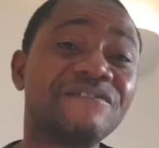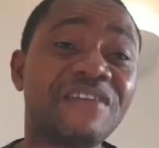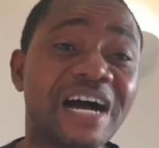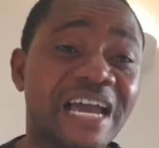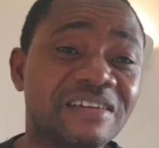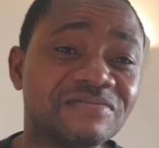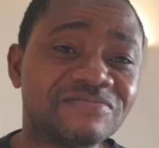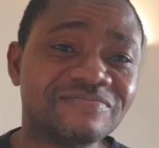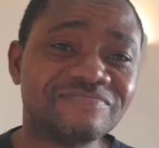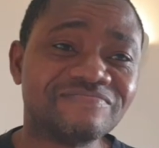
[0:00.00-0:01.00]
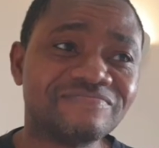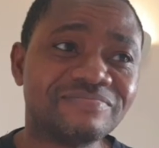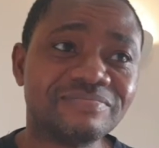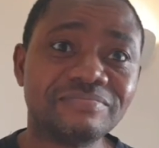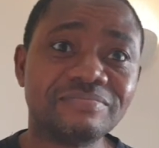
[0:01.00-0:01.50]
created by
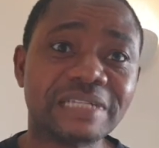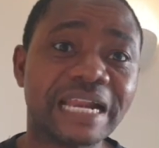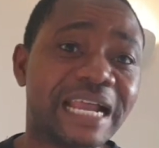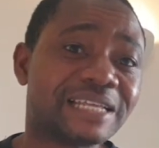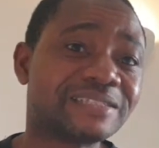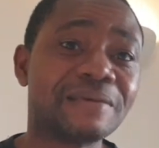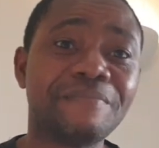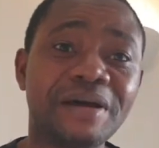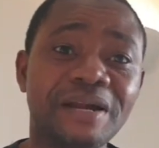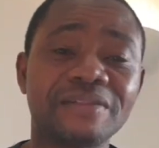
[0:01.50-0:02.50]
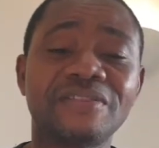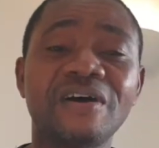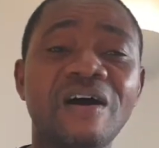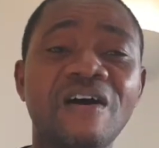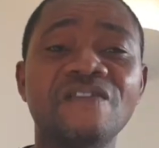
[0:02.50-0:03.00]
Jawed Karim. The first
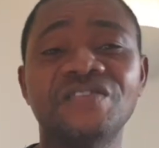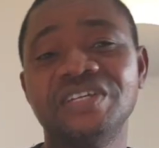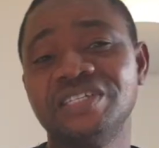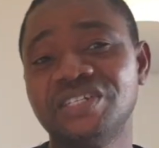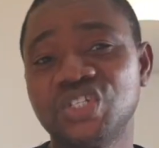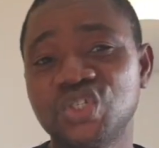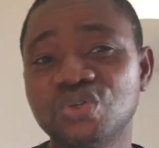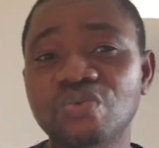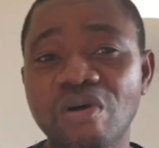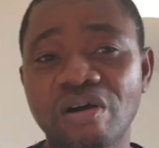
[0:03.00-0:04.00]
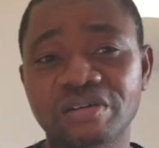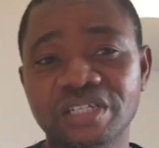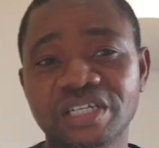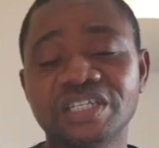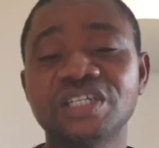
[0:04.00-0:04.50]
video uploaded on
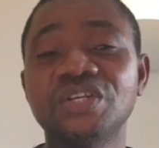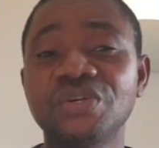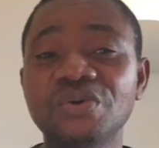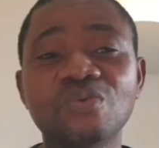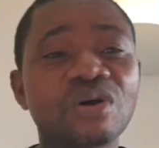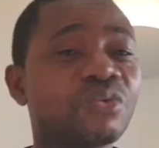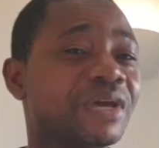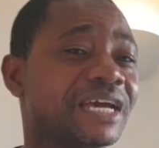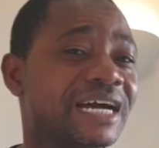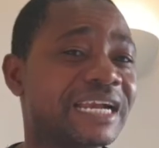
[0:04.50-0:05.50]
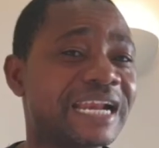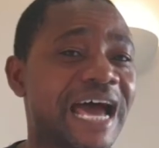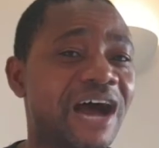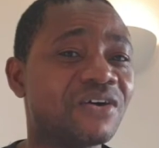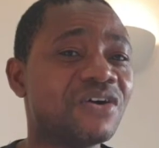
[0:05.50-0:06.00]
YouTube was in April
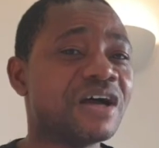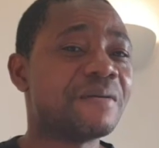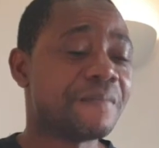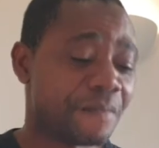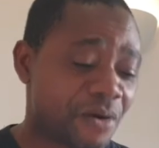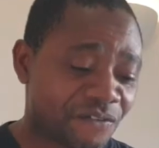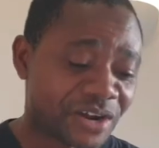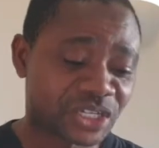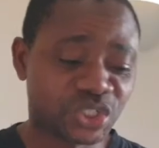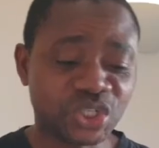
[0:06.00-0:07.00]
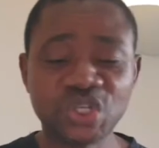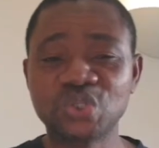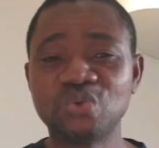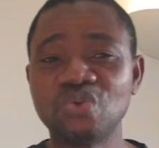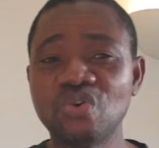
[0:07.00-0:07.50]
2005.
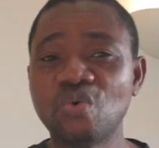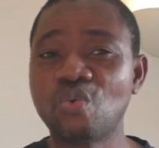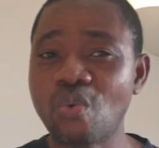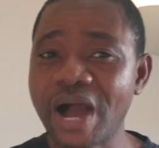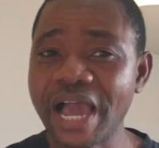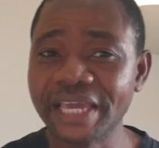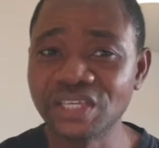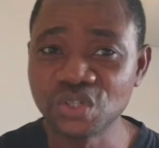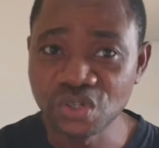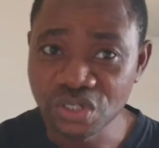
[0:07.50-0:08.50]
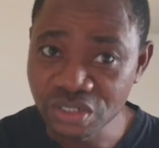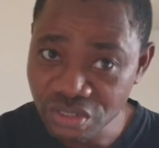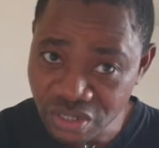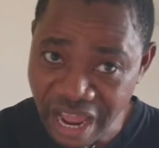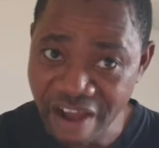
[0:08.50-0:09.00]
And that's the birth
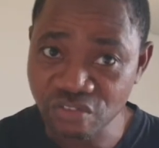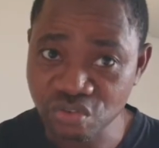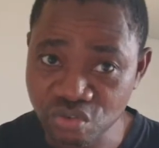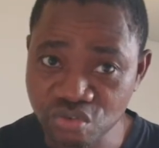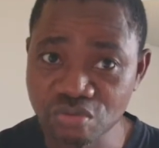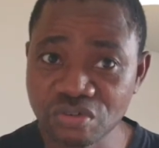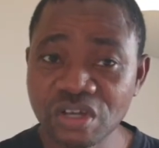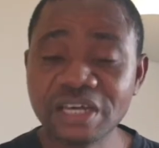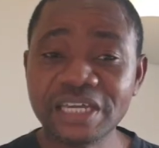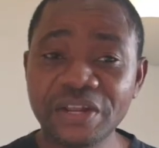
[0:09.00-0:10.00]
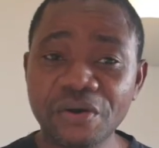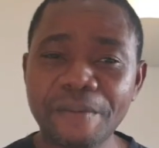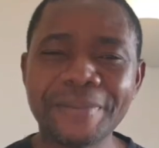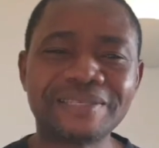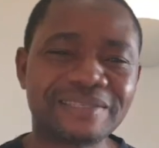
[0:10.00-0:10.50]
of the digital world,
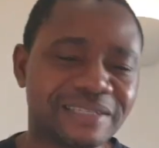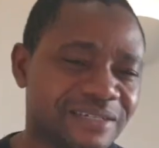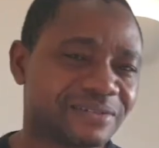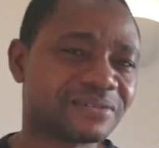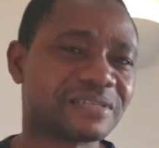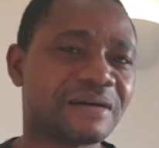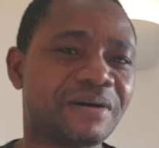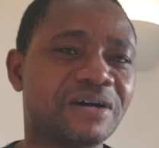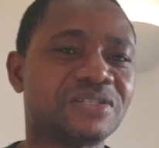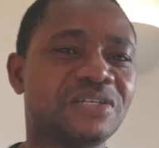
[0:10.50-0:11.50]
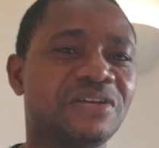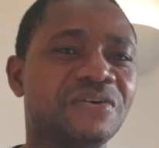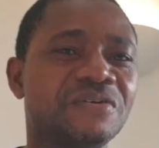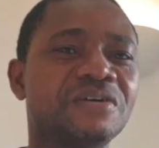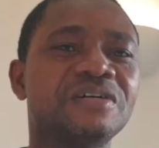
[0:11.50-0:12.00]
the new world we have
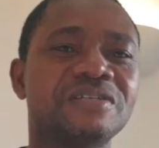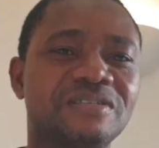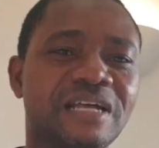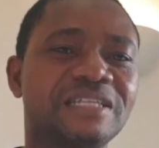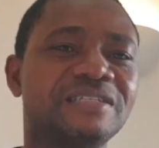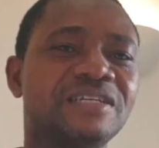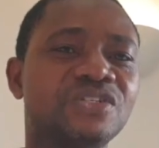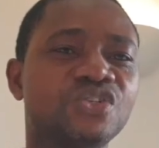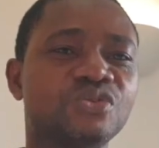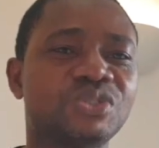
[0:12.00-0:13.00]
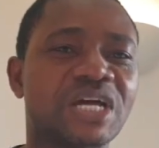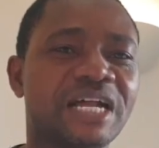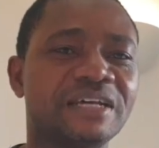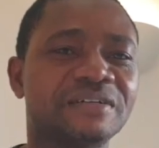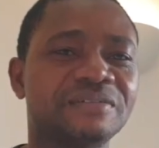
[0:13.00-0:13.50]
now. More facts you
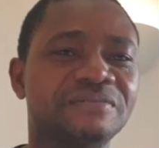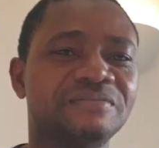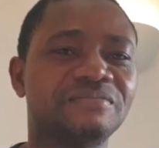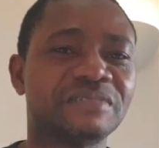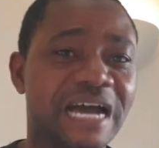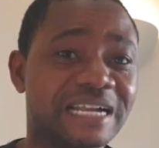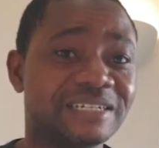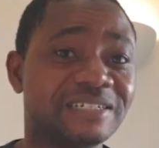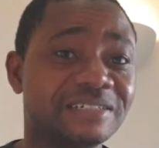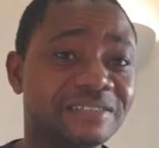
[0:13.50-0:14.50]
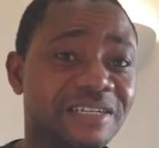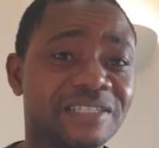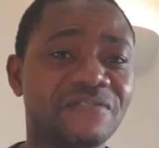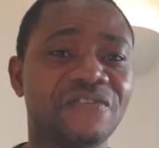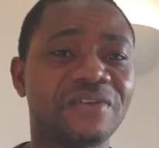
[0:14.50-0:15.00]
need to know why you
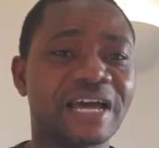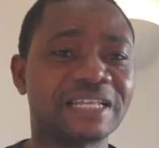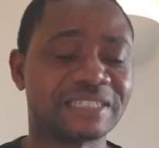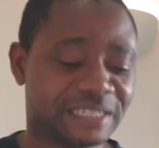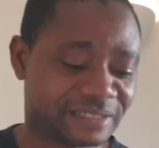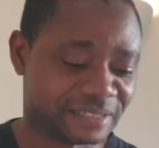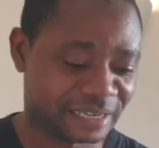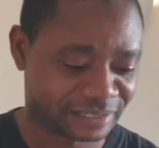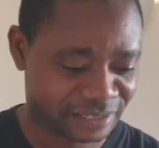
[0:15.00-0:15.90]
have to,